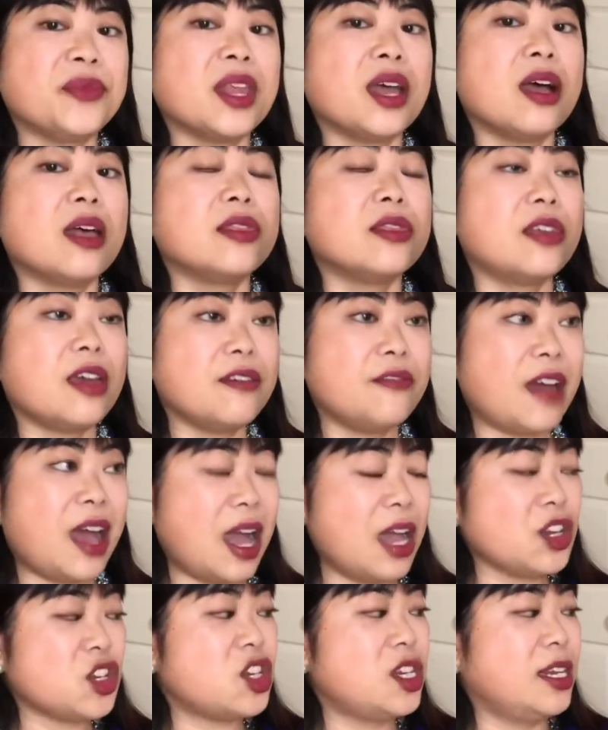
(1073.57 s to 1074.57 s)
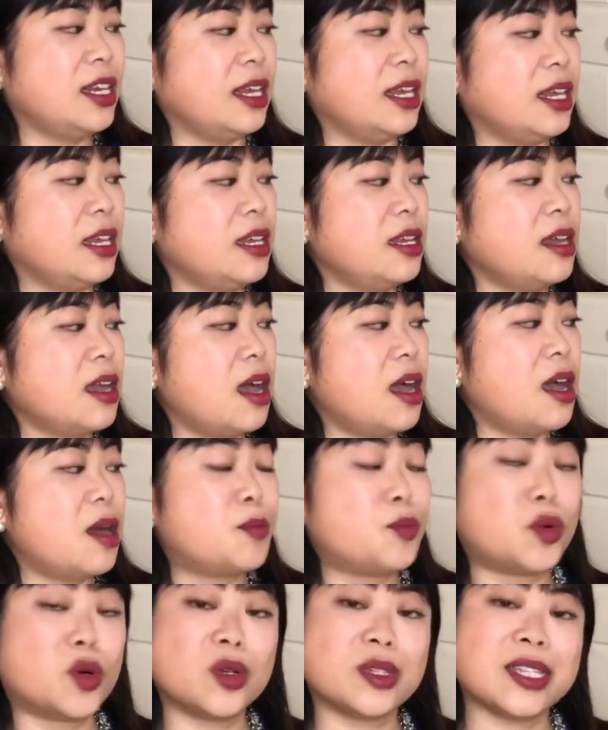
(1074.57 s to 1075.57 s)
they've actually
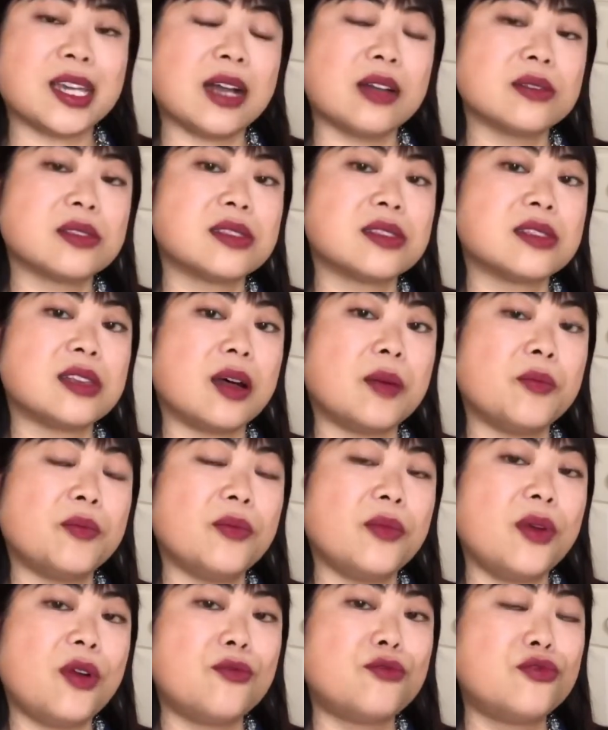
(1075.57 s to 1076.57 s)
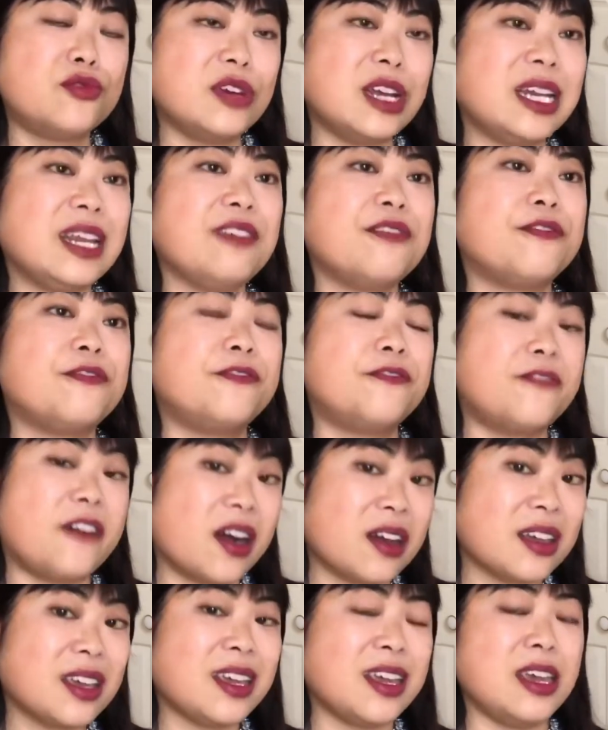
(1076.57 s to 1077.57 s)
brought out some really
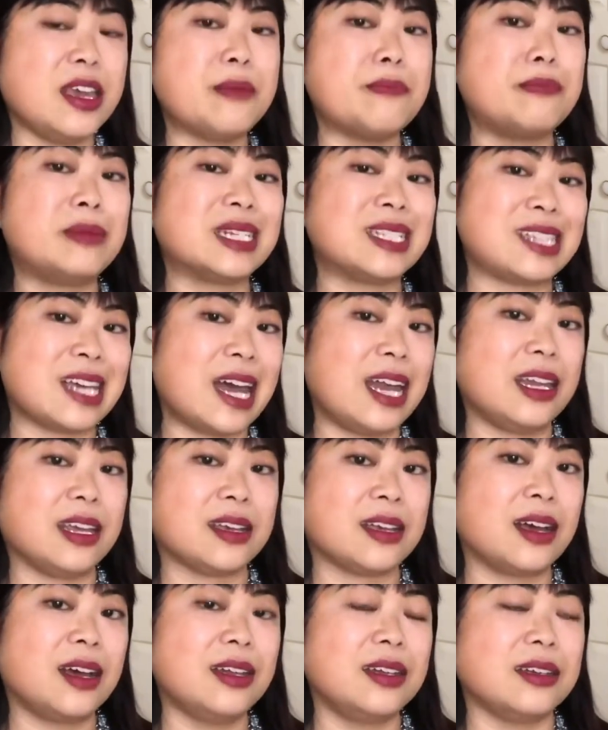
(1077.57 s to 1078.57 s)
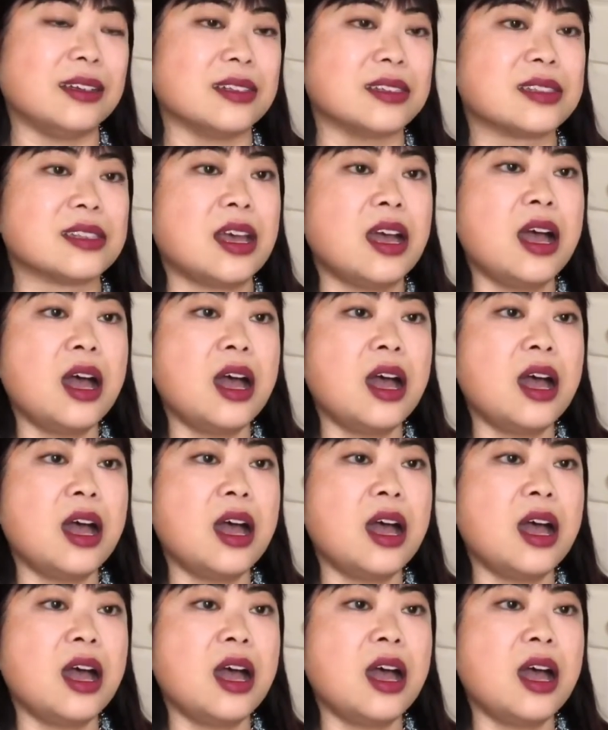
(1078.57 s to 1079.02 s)
funky metallic colors.